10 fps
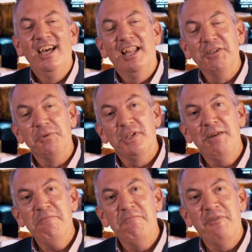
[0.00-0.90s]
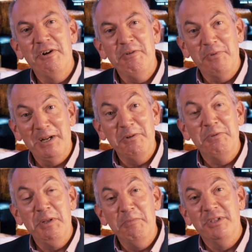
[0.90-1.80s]
I suppose I'm very proud to
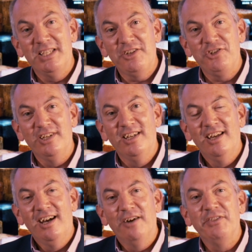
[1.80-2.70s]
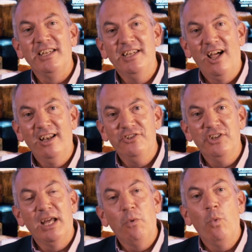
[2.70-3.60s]
be in possession of that knowledge
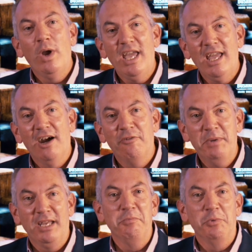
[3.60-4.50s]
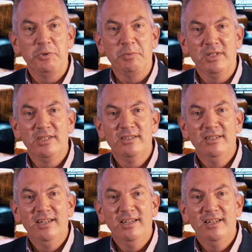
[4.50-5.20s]
and that way of making Bushmills.